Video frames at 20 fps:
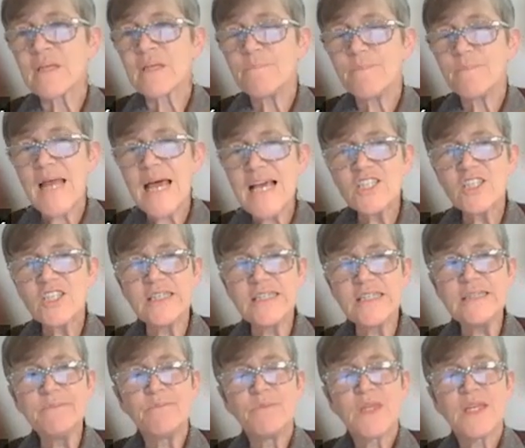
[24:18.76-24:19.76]
But
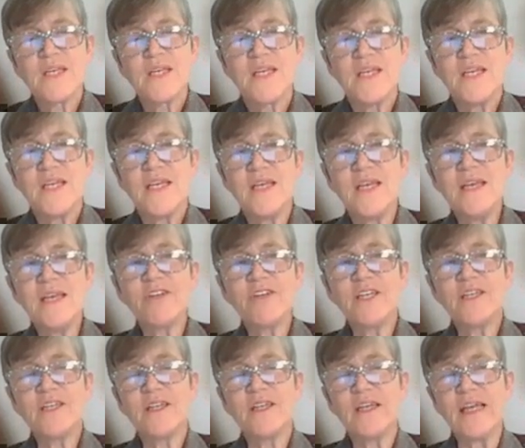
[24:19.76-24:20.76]
actually, even
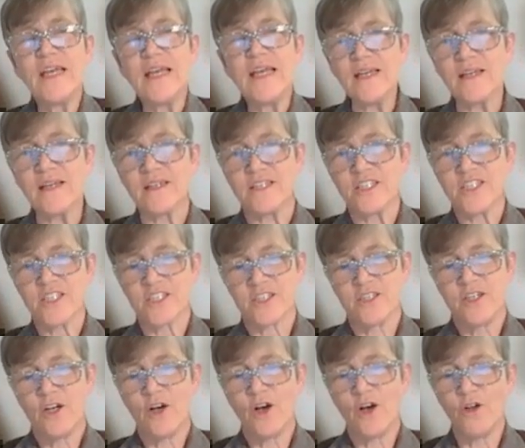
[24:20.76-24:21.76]
in English,
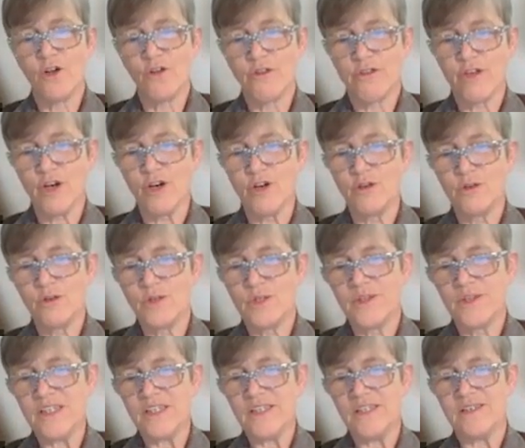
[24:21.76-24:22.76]
although
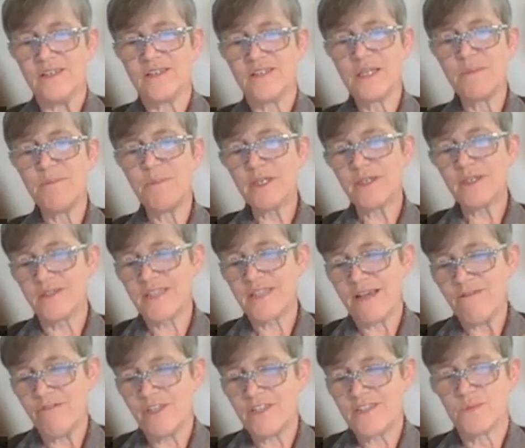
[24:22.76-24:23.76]
the typical
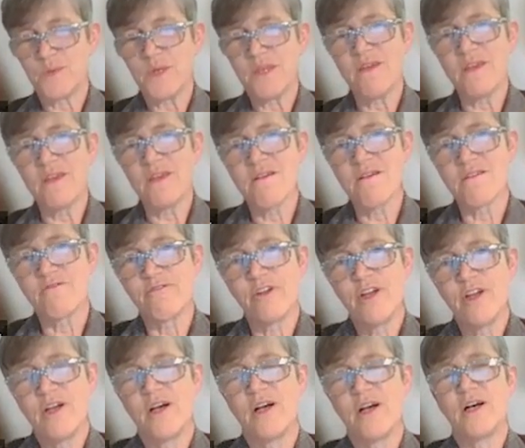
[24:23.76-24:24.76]
definites we think of
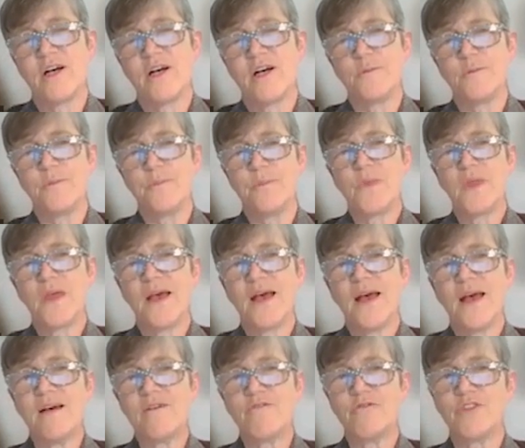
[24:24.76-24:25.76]
um,
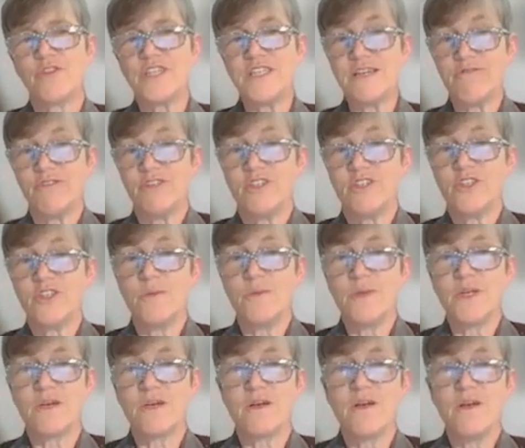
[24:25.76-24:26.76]
have the definite
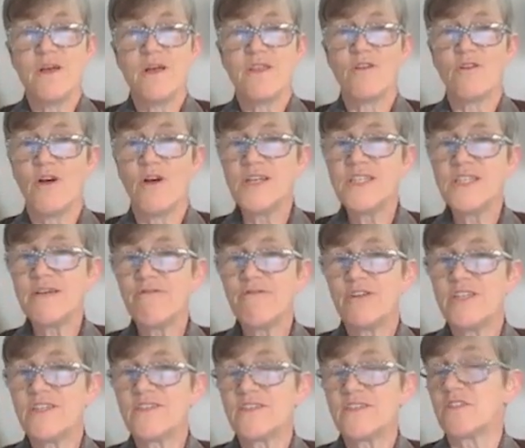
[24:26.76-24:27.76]
termina, there are
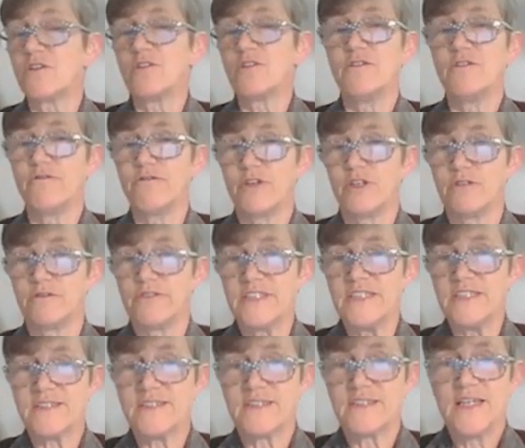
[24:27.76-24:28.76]
definites that don't involve
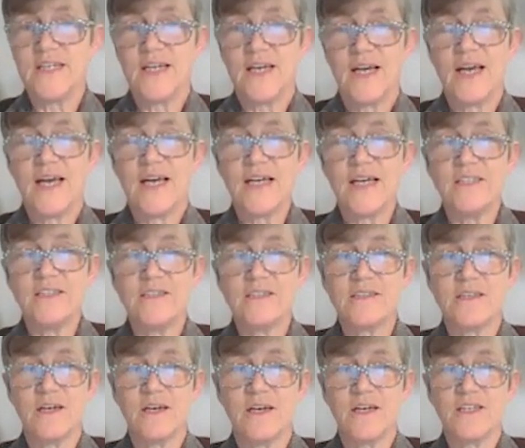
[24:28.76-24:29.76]
this. And
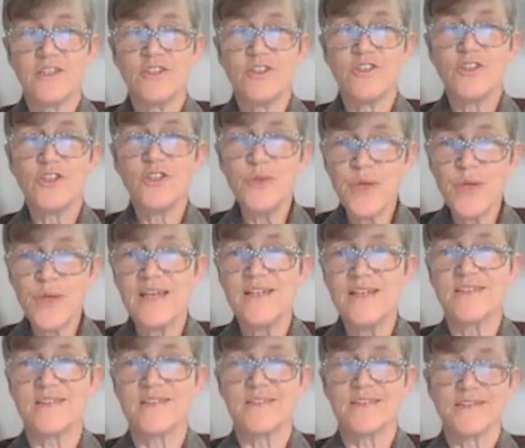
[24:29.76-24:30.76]
uh, two
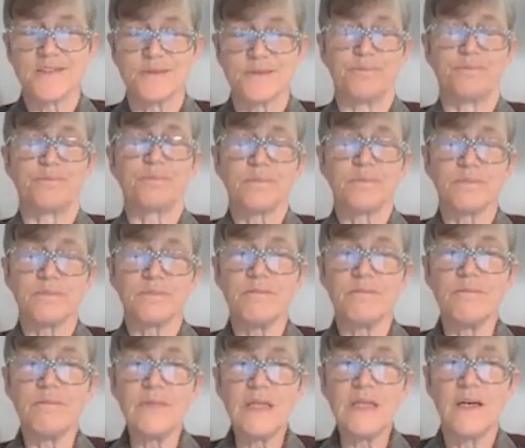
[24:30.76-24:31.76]
cases
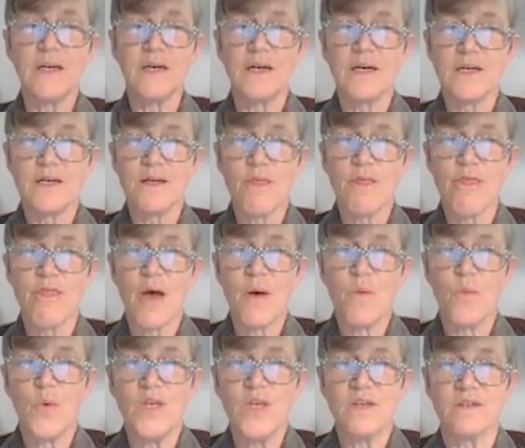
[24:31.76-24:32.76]
uh,
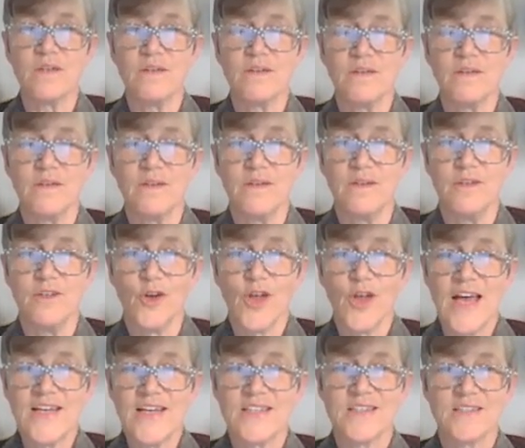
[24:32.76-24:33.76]
that we can look
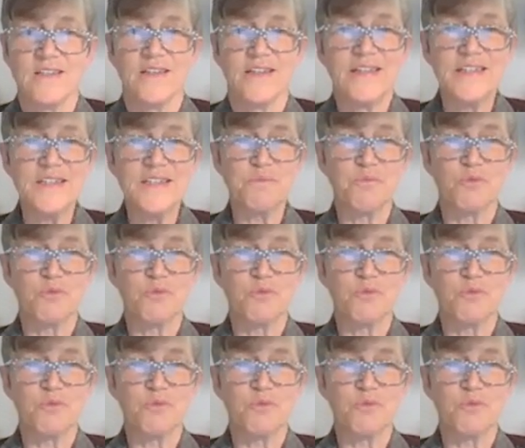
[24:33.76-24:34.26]
at, at least